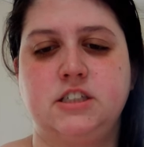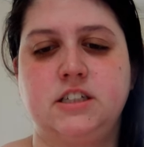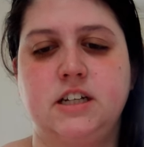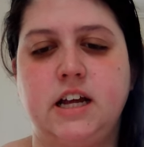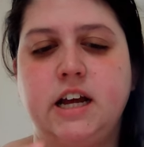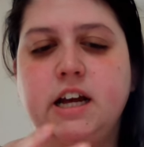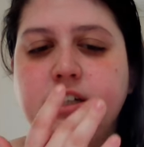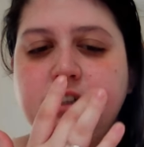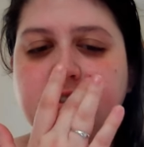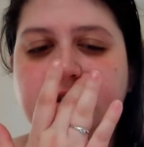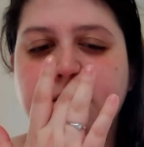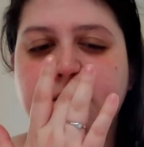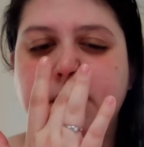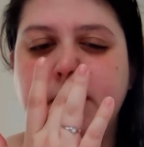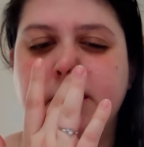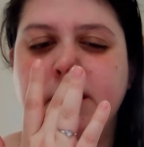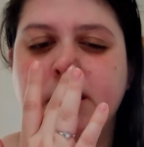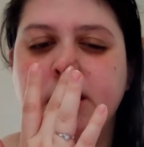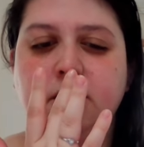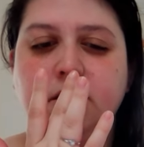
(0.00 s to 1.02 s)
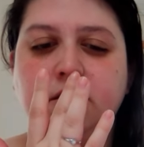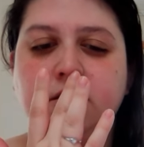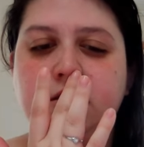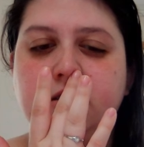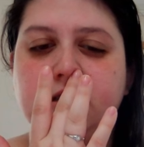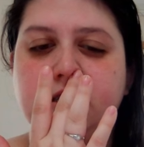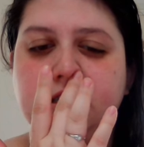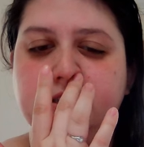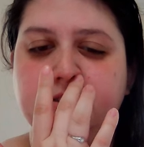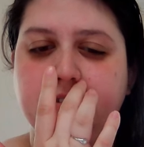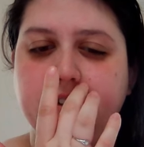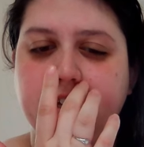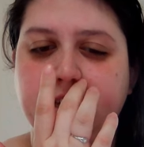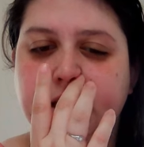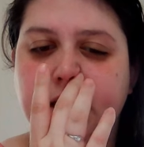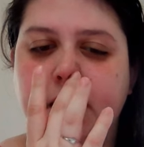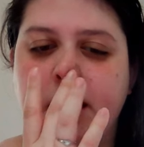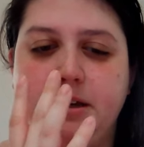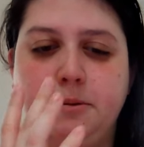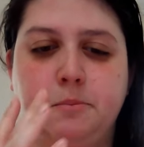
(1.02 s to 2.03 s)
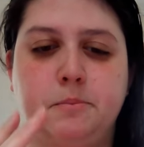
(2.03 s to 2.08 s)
Andrew as a glutinous Viking,